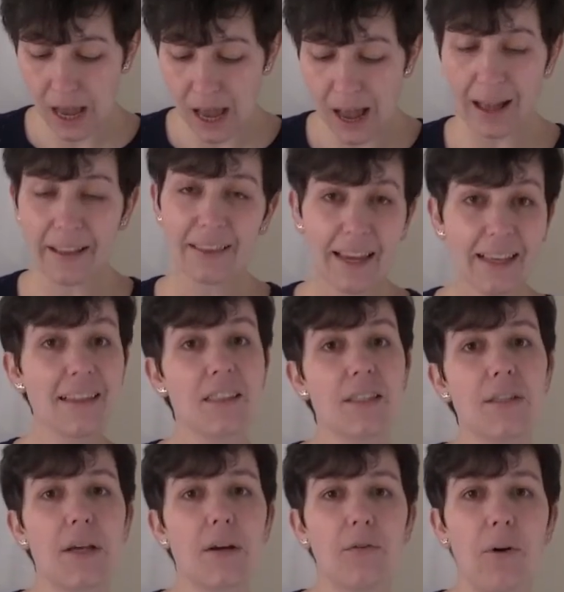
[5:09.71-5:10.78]
And that is
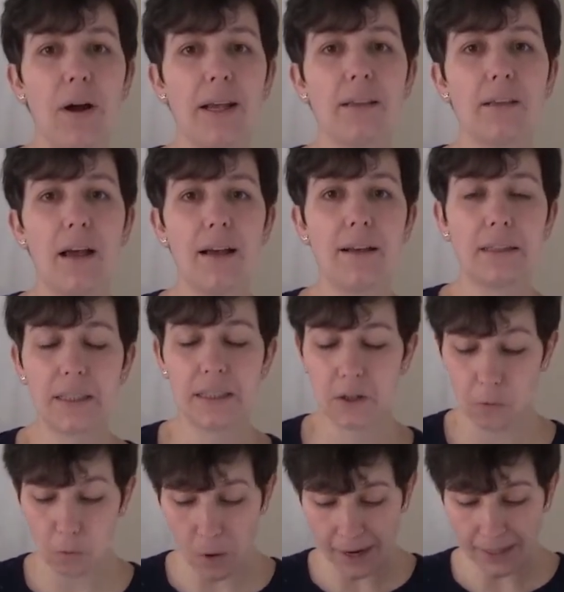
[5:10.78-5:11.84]
the right answer.
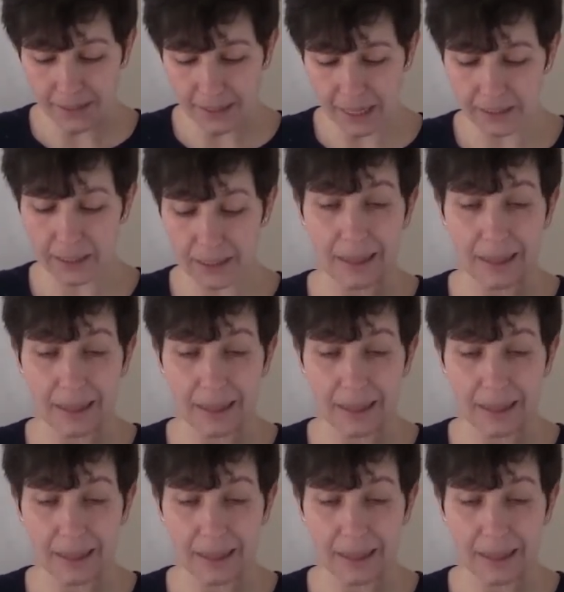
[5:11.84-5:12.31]
Why is that?